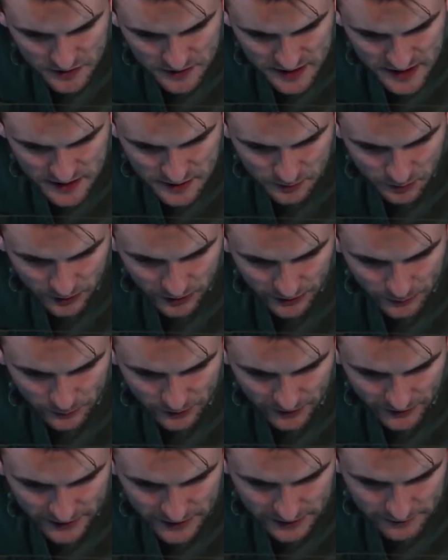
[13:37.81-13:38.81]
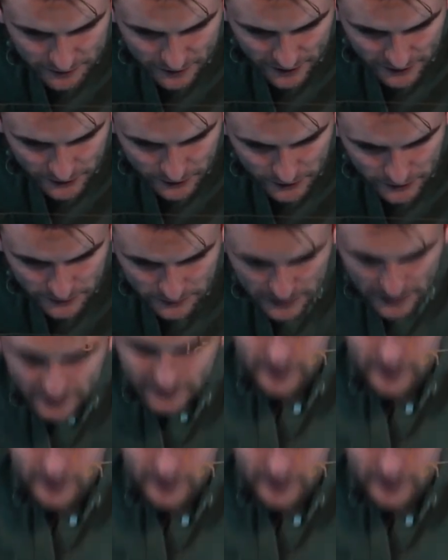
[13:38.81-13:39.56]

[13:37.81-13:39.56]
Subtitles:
And this is really where Keyfactor kind